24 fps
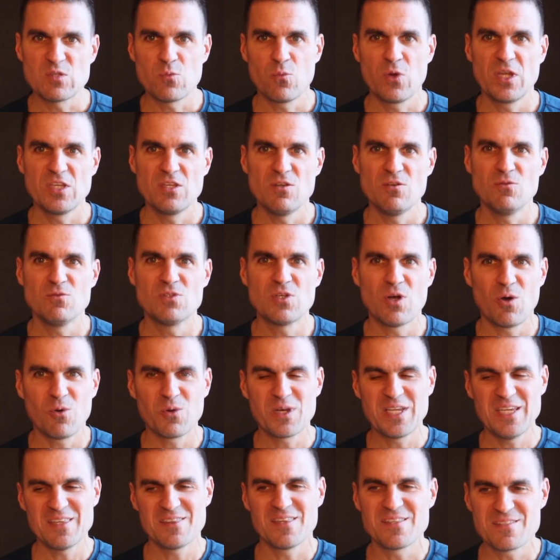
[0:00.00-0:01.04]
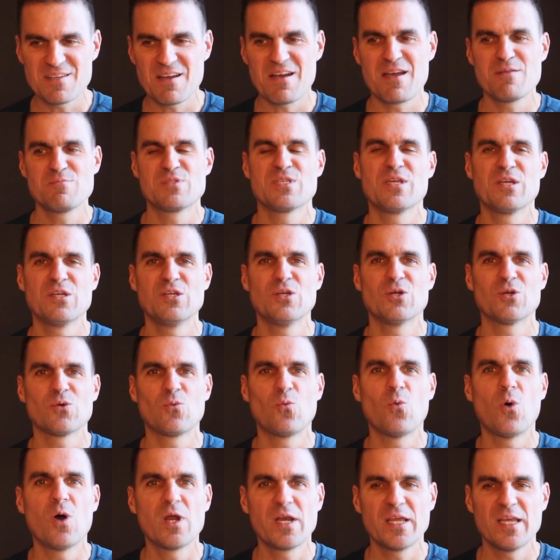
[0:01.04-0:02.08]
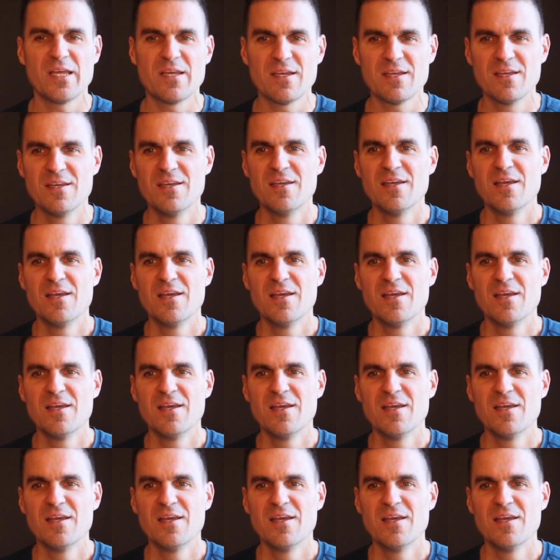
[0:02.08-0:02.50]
And when you don't hit the times that you're wanting